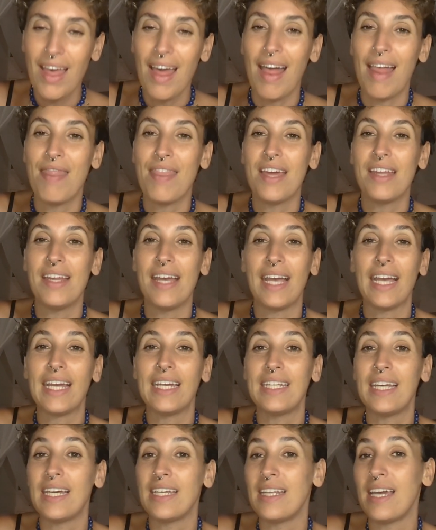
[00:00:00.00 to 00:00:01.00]
And then
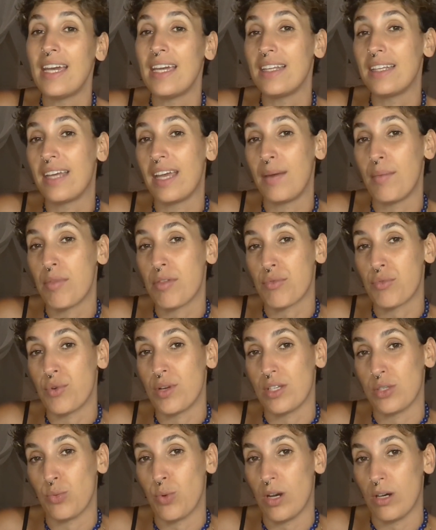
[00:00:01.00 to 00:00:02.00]
888 came through
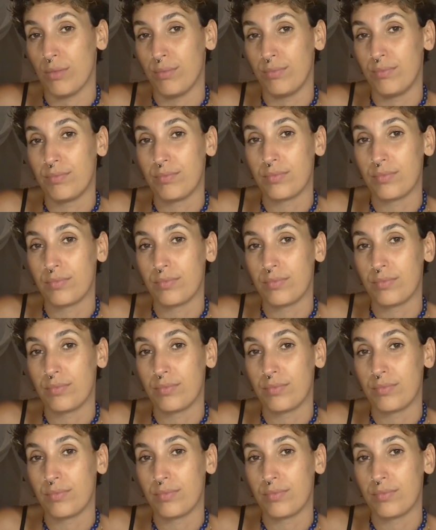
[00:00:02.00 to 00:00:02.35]
as well.